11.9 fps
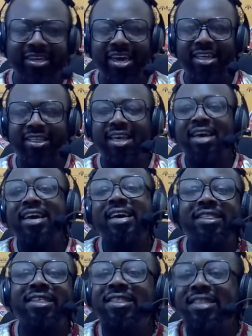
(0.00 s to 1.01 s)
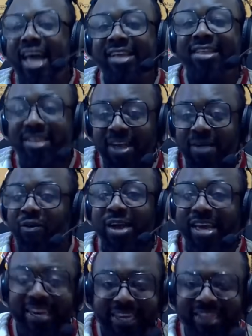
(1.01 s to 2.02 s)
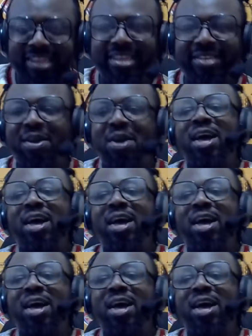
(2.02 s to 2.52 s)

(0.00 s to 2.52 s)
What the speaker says: Get it is there for a reason.